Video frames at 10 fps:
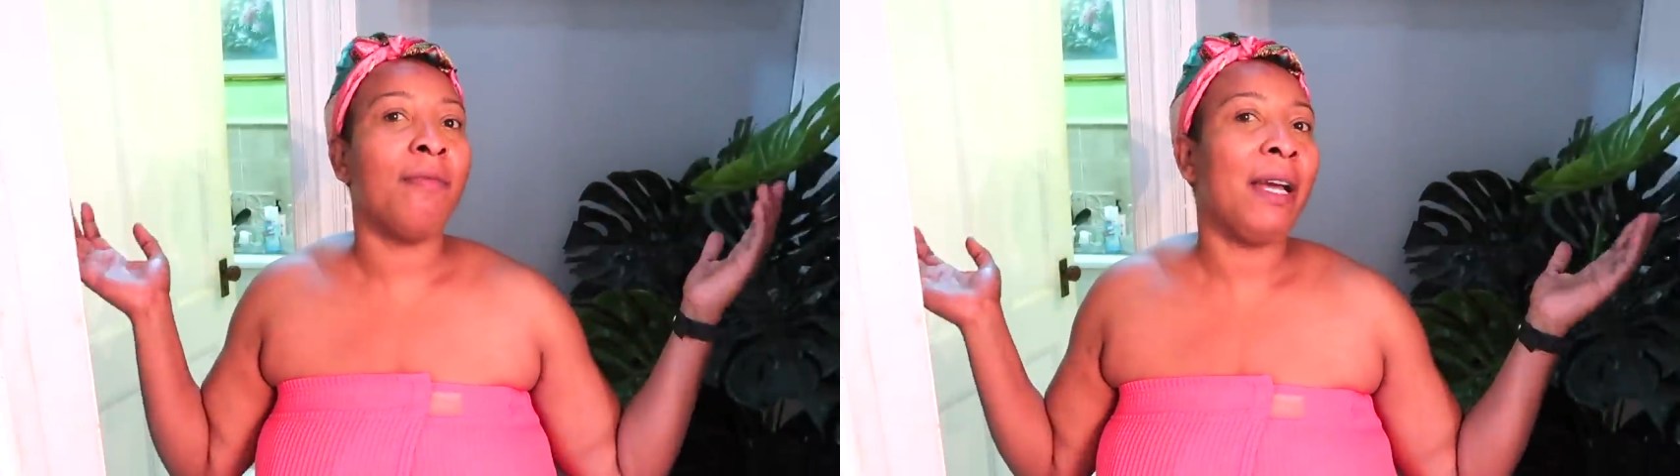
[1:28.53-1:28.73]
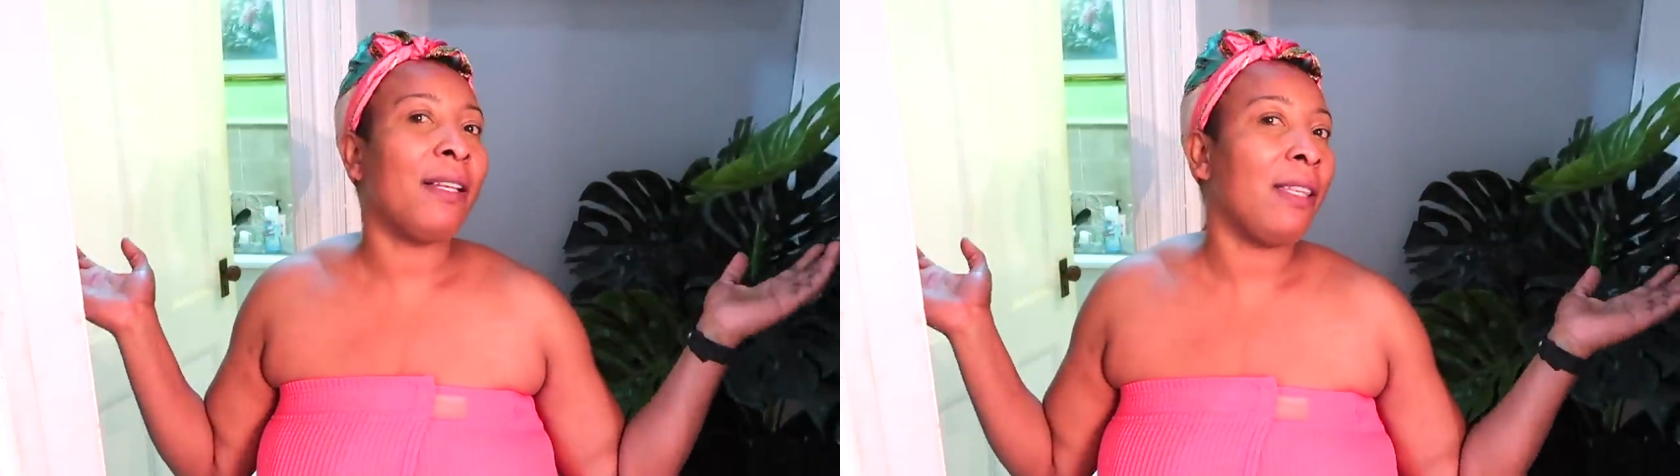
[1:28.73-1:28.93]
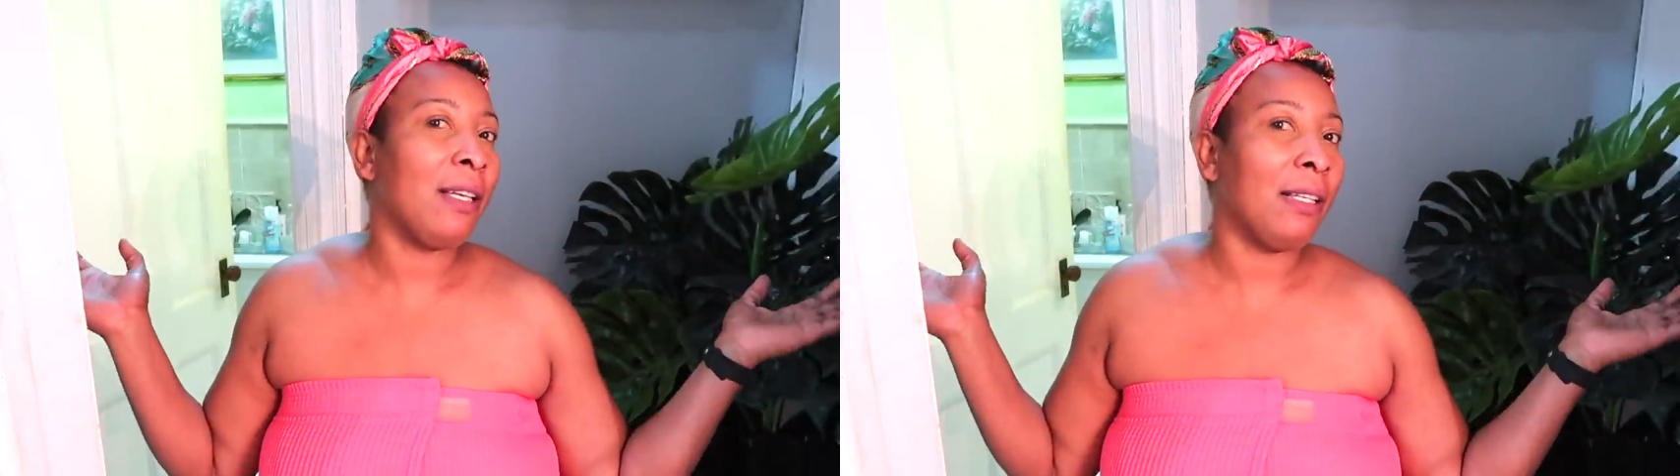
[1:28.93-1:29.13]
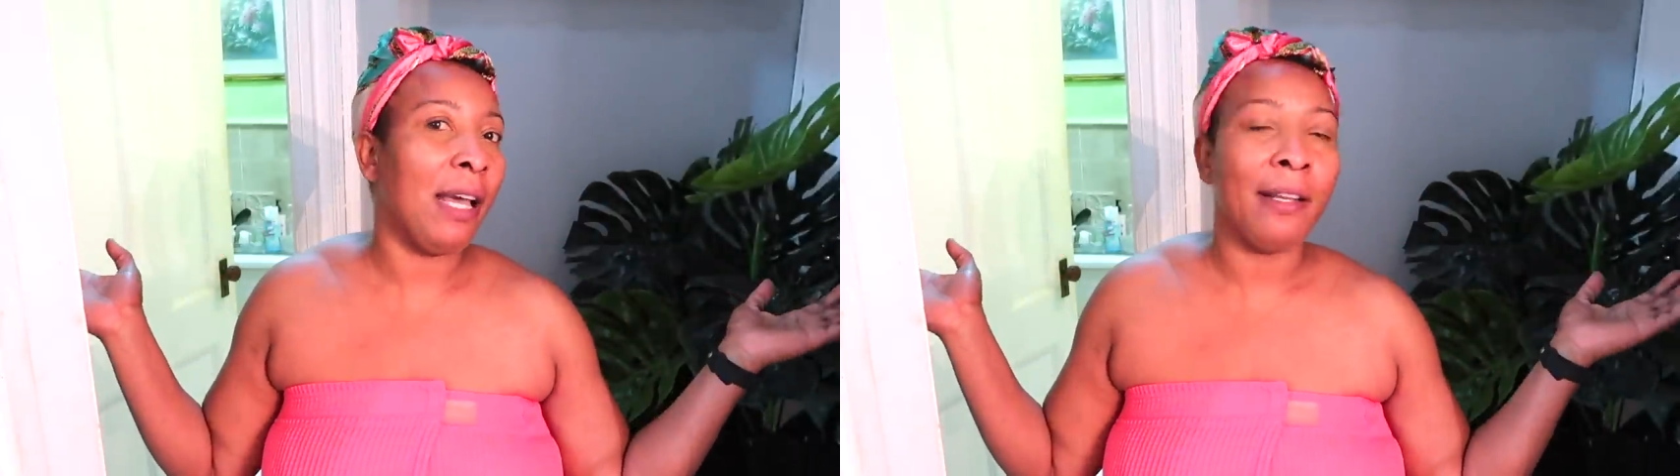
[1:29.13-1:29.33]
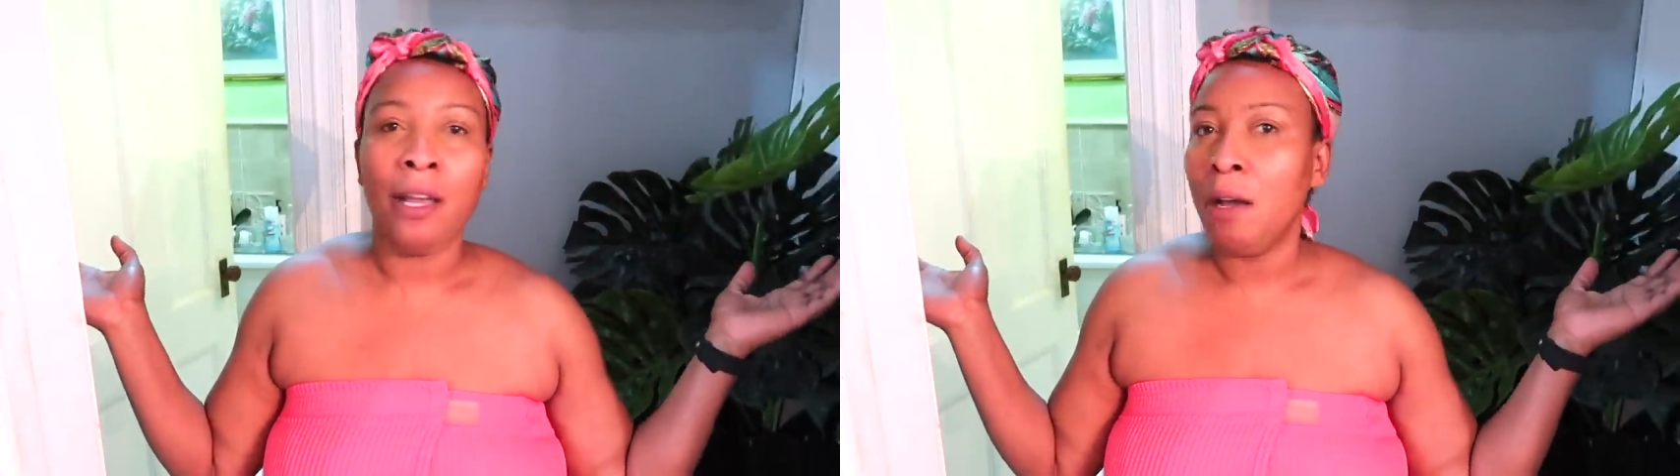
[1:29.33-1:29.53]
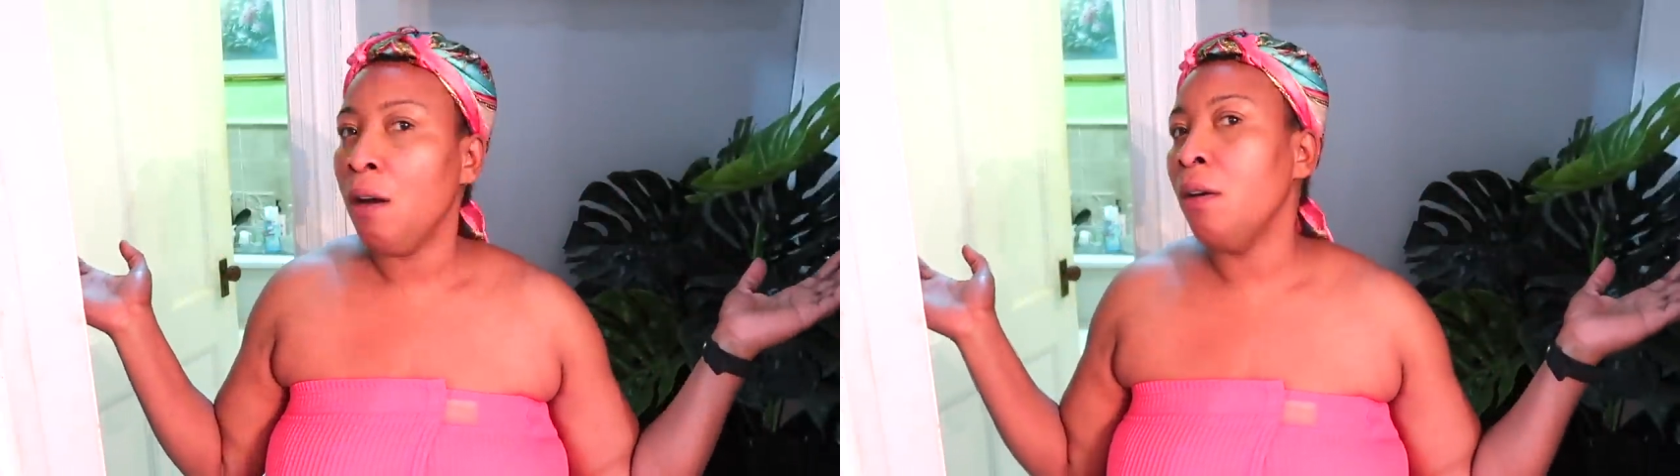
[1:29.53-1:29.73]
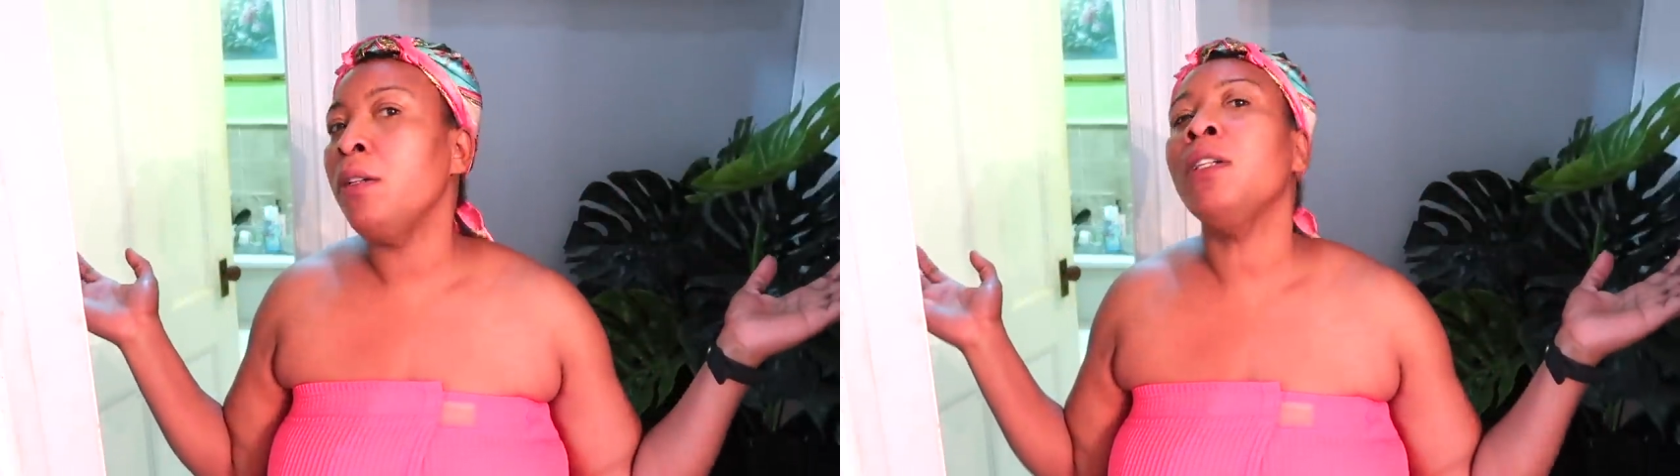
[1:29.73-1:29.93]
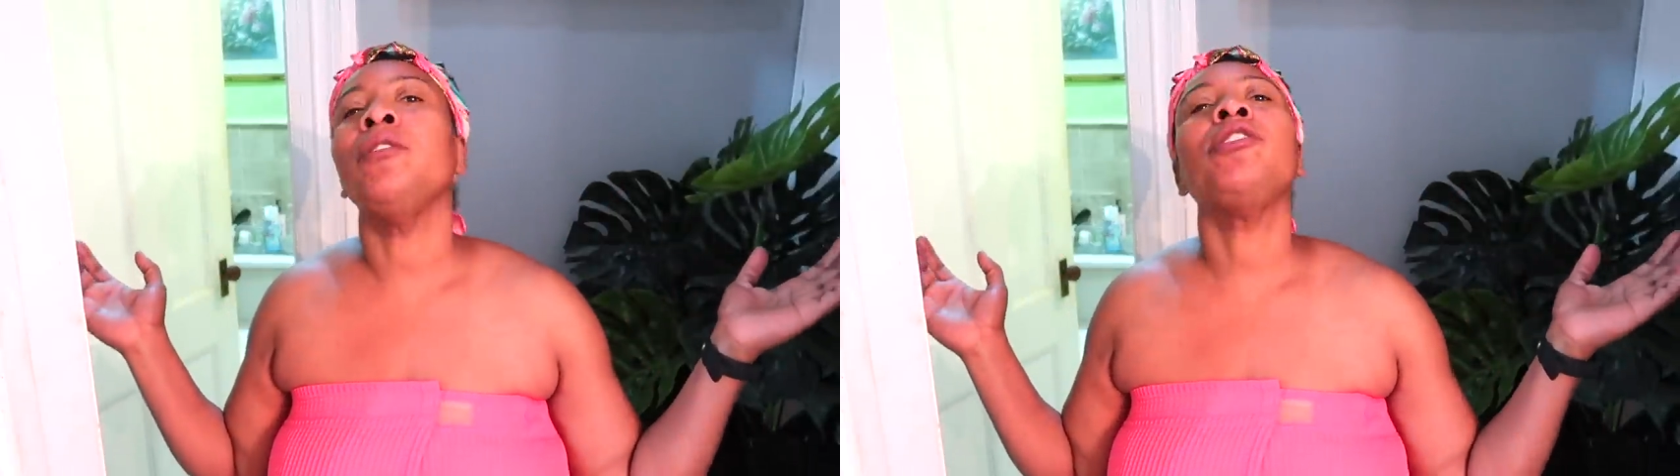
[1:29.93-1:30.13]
you might think that, oh no,